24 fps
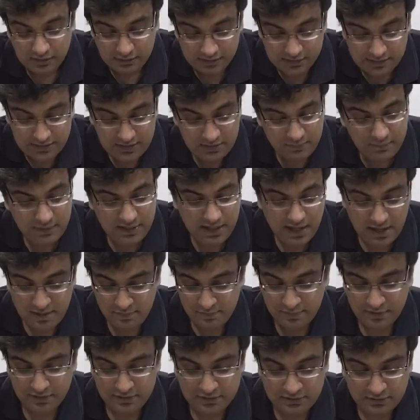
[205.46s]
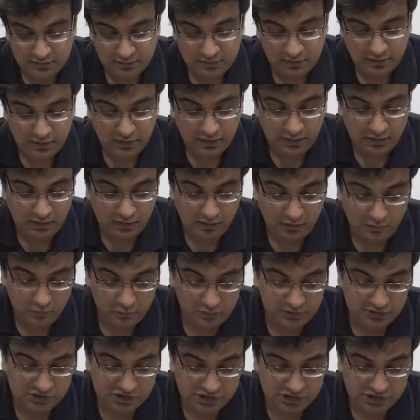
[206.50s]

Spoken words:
The DPI button will